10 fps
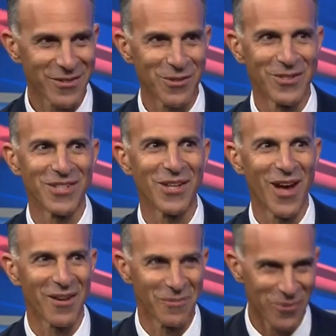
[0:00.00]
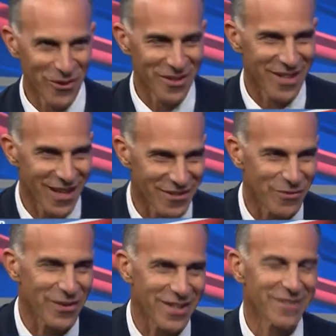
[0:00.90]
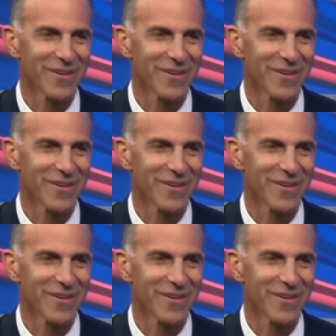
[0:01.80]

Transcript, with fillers: you can see a lot from 30,000 feet, mm-hmm.